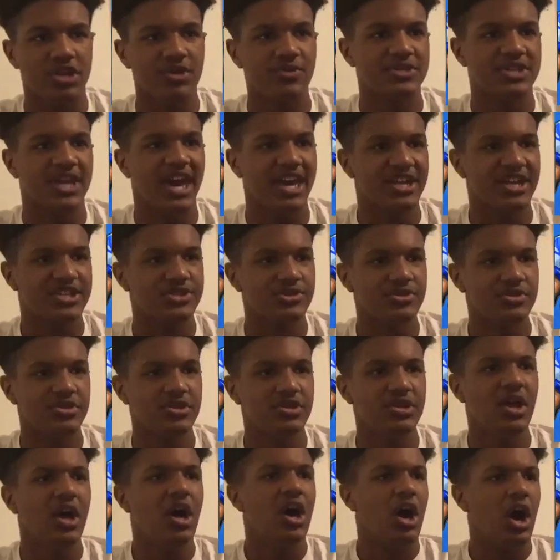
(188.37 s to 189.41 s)
It was
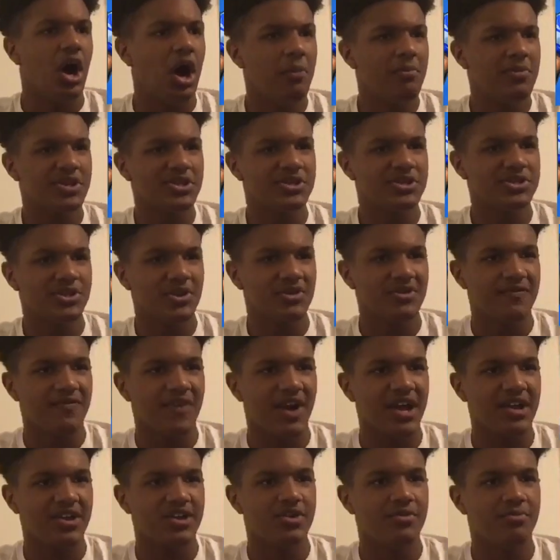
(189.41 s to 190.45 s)
actually a Minnesota
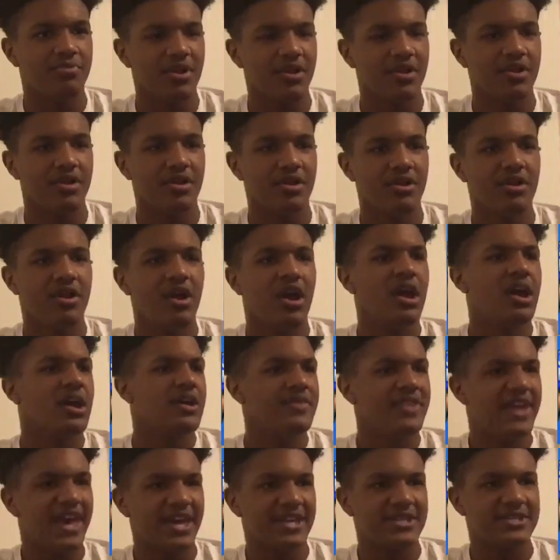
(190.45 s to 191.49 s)
Viking player
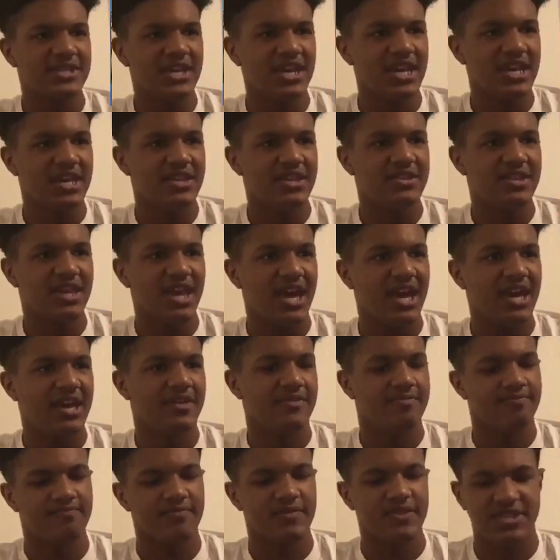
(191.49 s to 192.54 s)
that said
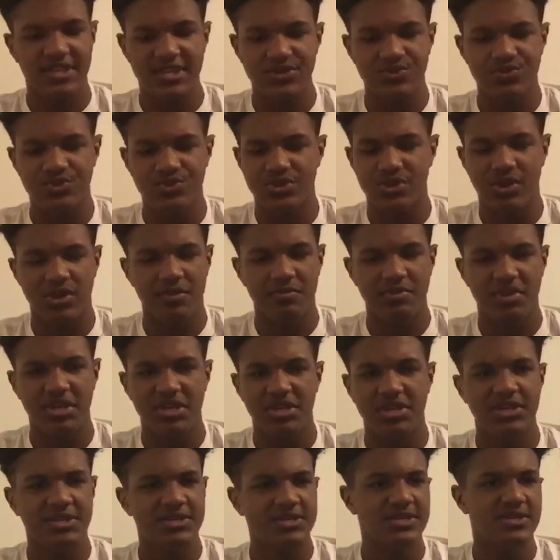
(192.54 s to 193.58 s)
that this was going to be an
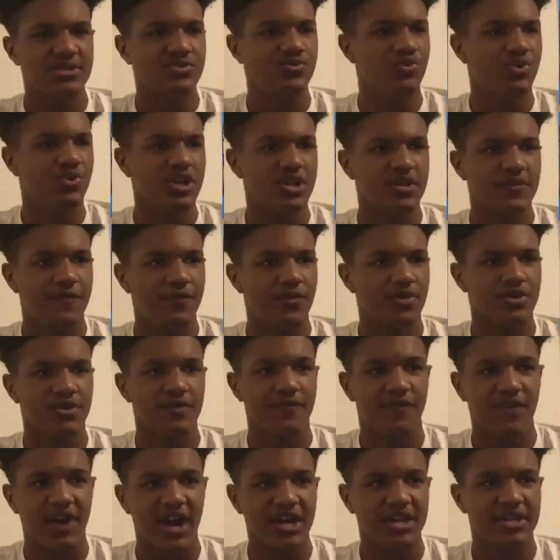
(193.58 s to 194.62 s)
easy win for the
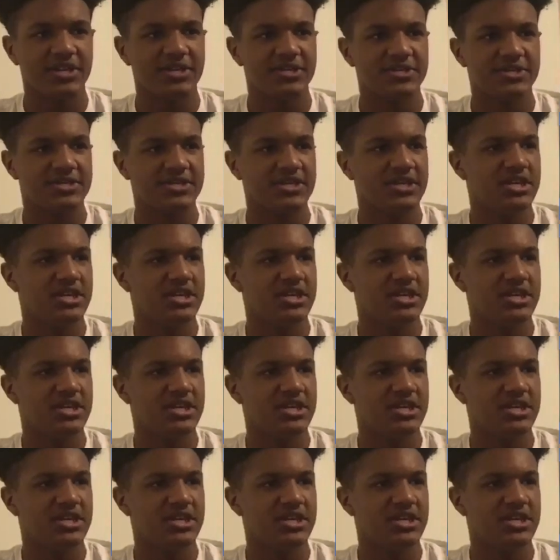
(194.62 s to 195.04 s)
Vikings,